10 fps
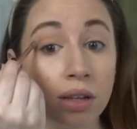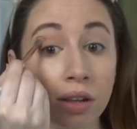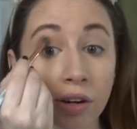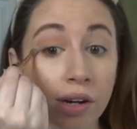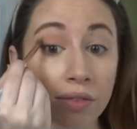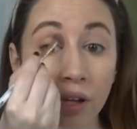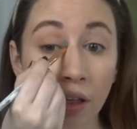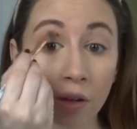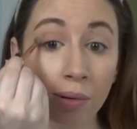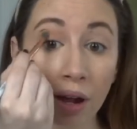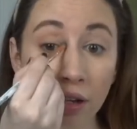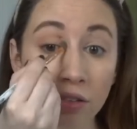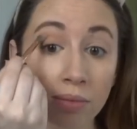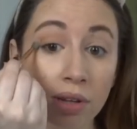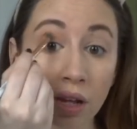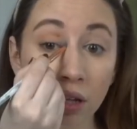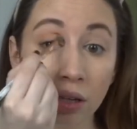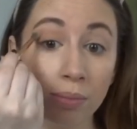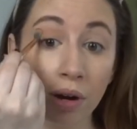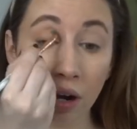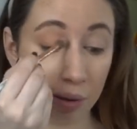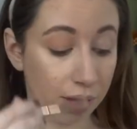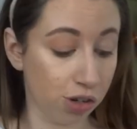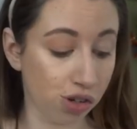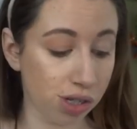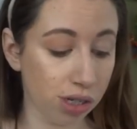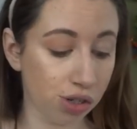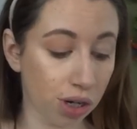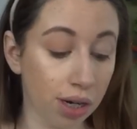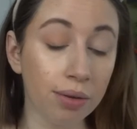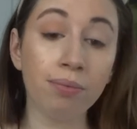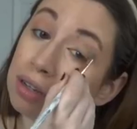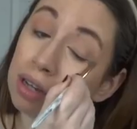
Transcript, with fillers: There are definitely other products from the lip bar I'm interested in trying.